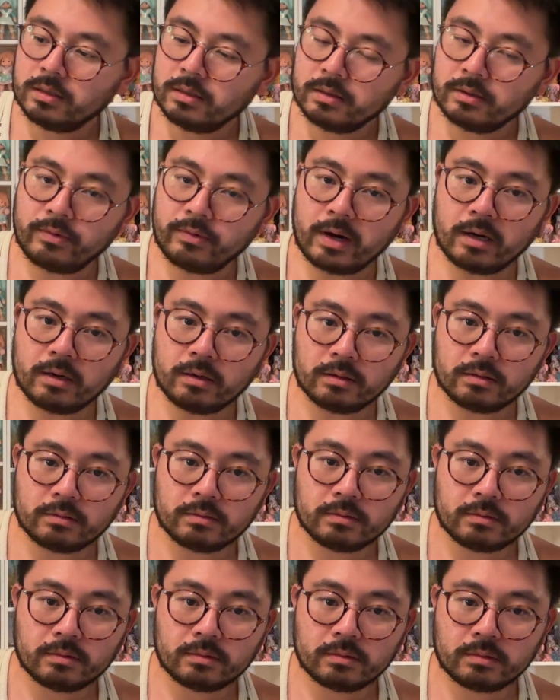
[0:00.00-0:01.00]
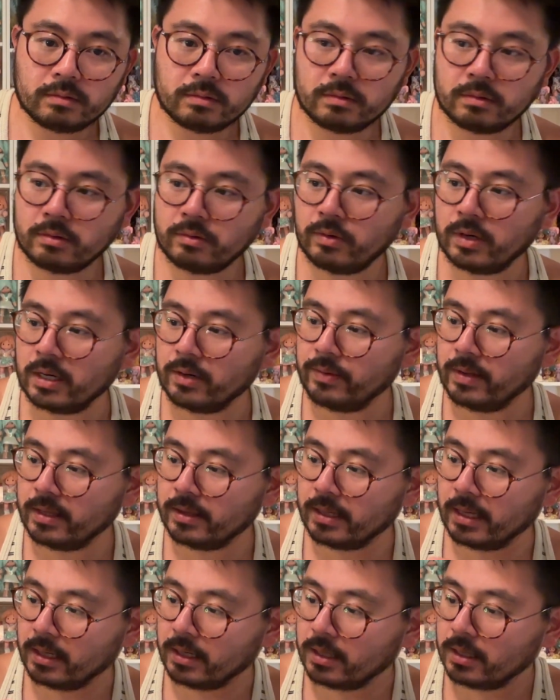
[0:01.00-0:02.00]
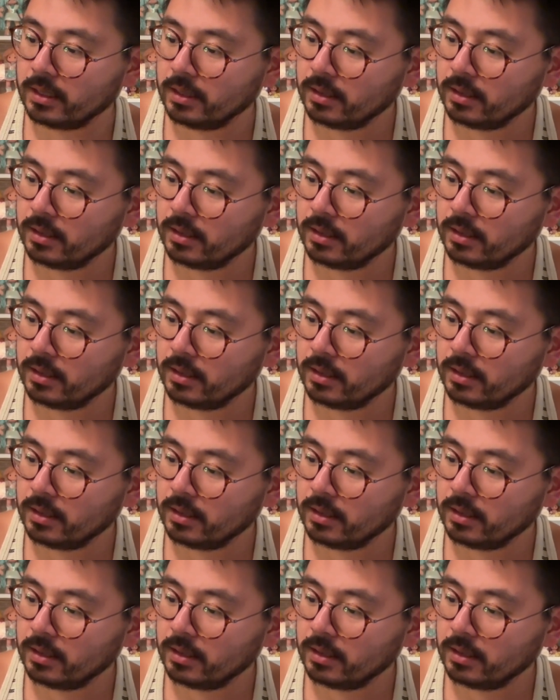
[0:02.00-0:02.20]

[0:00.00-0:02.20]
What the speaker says: Well, what do we think?